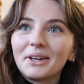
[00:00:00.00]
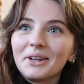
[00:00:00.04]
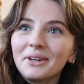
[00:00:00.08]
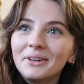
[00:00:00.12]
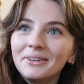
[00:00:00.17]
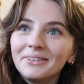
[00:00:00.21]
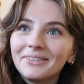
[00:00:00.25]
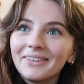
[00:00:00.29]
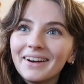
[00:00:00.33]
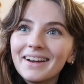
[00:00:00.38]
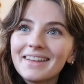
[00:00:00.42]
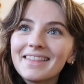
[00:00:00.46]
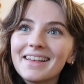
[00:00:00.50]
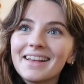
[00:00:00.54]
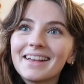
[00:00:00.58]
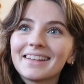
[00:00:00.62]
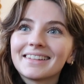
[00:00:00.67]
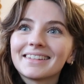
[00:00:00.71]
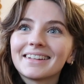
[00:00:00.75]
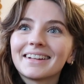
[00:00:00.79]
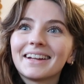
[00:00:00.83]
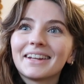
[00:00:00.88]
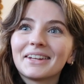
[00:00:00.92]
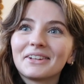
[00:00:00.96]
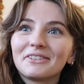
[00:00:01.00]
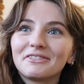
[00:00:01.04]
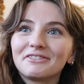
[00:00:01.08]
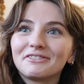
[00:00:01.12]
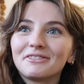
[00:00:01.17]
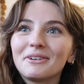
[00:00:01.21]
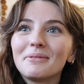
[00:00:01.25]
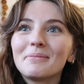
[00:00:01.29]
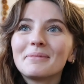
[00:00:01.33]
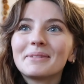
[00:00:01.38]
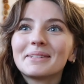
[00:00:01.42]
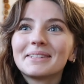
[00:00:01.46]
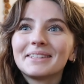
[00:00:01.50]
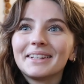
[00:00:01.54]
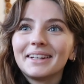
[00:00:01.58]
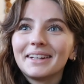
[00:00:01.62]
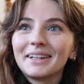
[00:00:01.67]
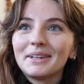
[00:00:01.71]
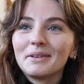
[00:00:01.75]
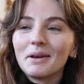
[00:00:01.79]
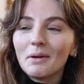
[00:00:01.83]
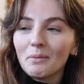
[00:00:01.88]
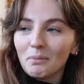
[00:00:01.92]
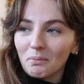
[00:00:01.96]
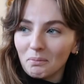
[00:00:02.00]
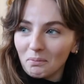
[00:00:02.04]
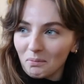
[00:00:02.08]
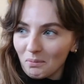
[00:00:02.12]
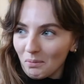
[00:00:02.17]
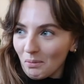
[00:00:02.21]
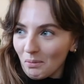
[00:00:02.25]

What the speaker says: you right there? I sound like you're vomiting. You have